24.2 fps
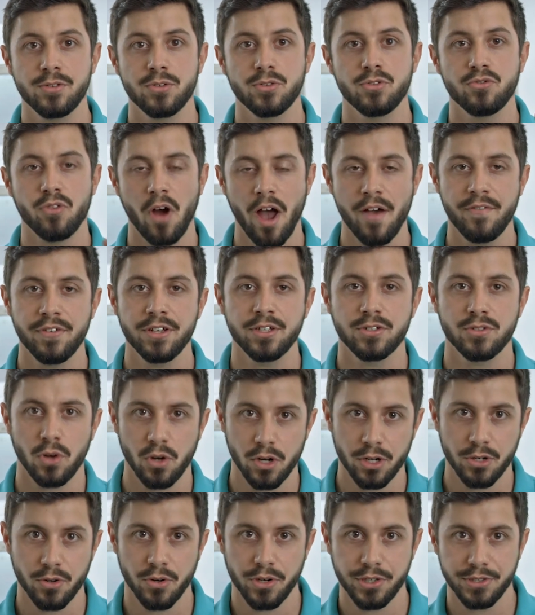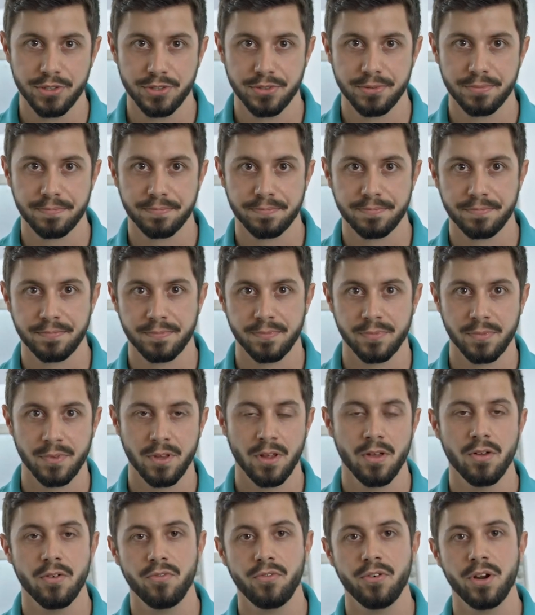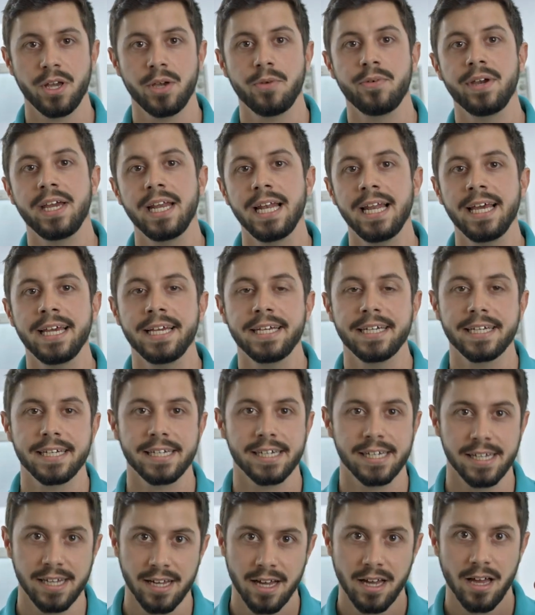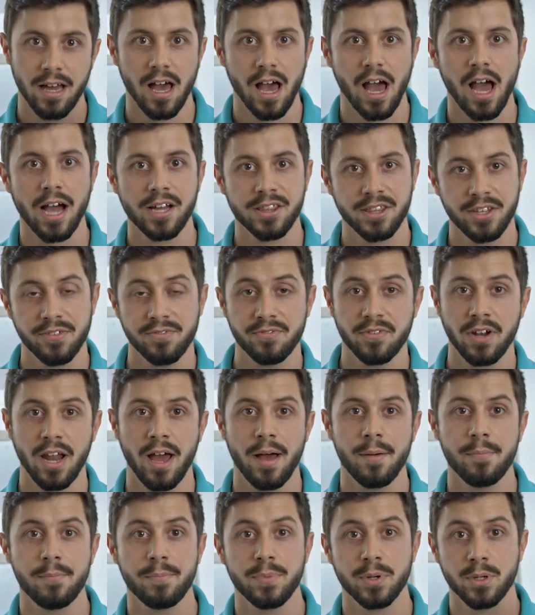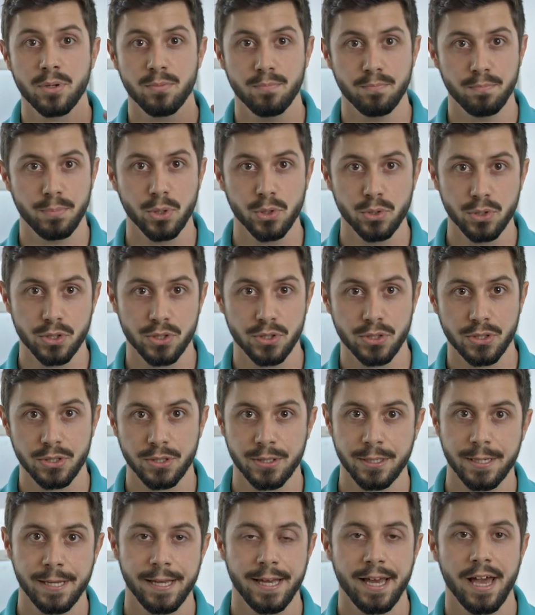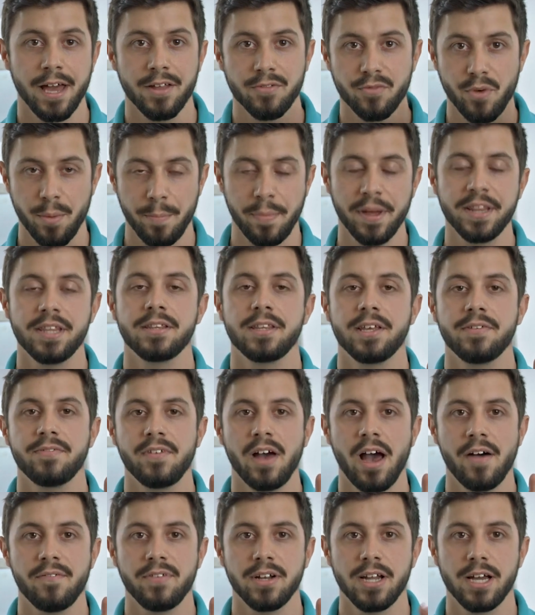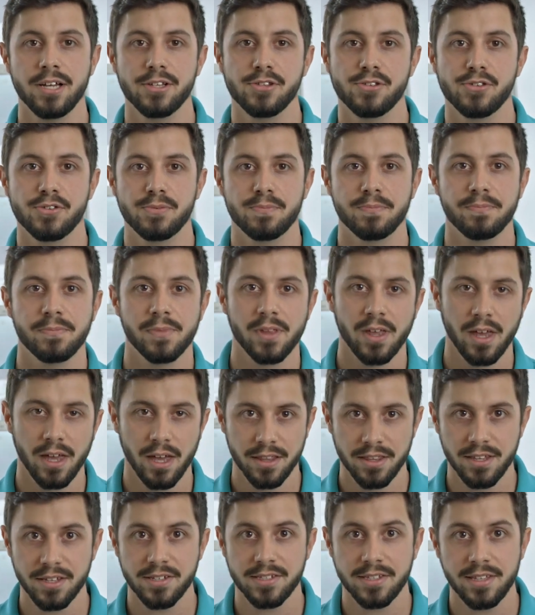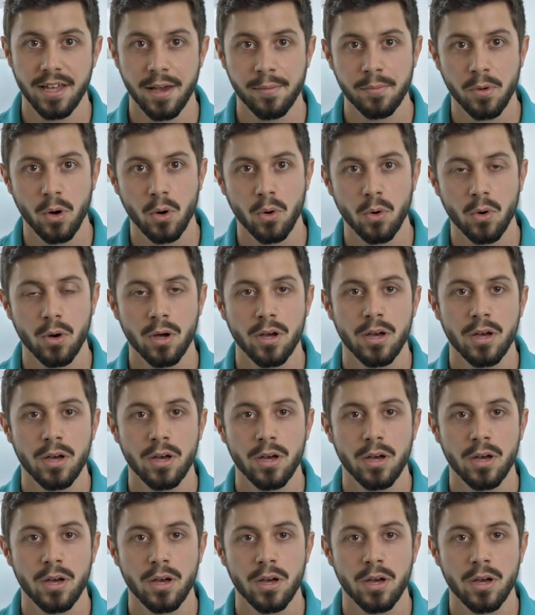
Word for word: to driving solenoids. Freewheeling, active clamp, boost, and repetitive avalanche. In this demo,